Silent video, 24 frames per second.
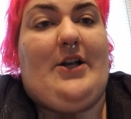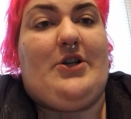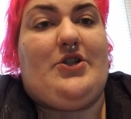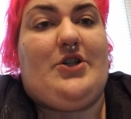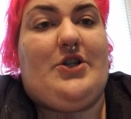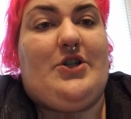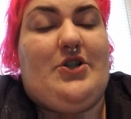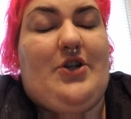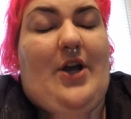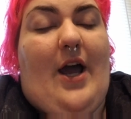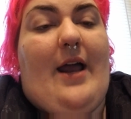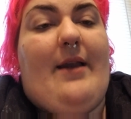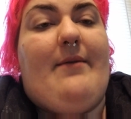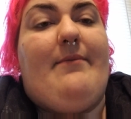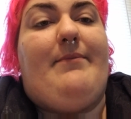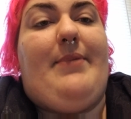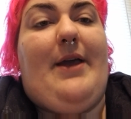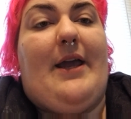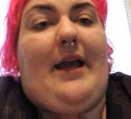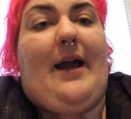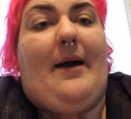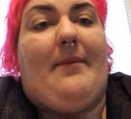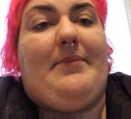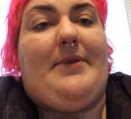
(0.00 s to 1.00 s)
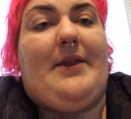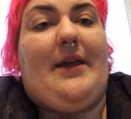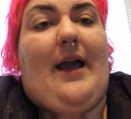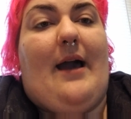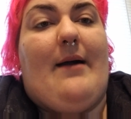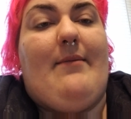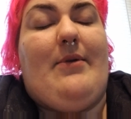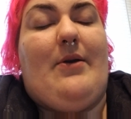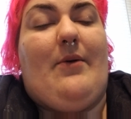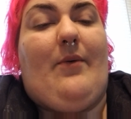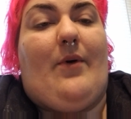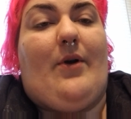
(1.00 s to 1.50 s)
to try and pick up the
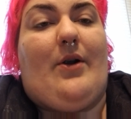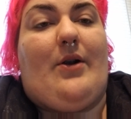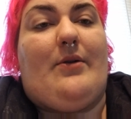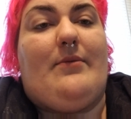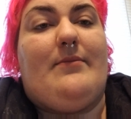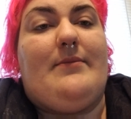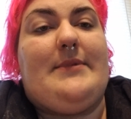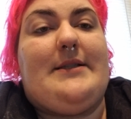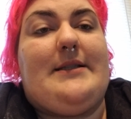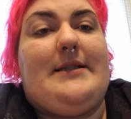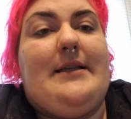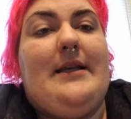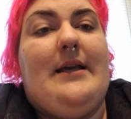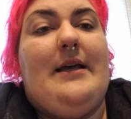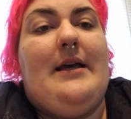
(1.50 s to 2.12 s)
gummy worms.